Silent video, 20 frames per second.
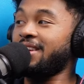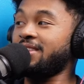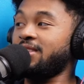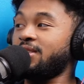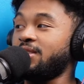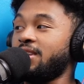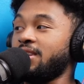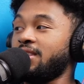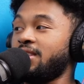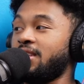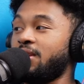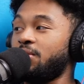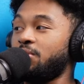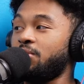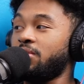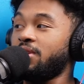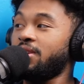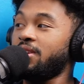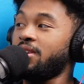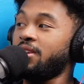That's his nickname.
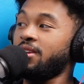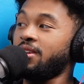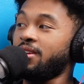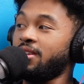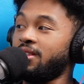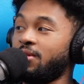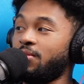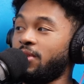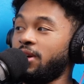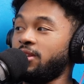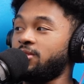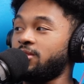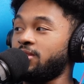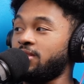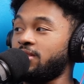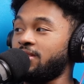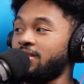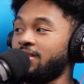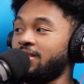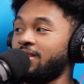The
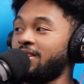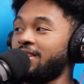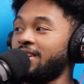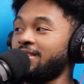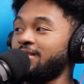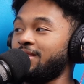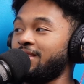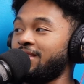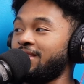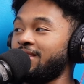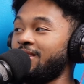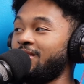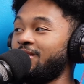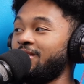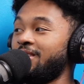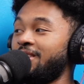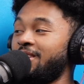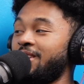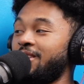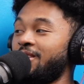Matrix. You know, that's a, you know,
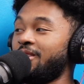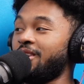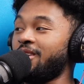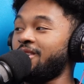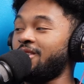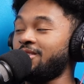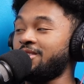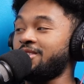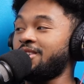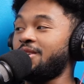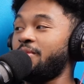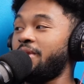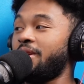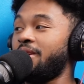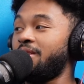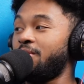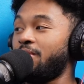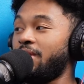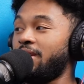you didn't know they called Sean Marion the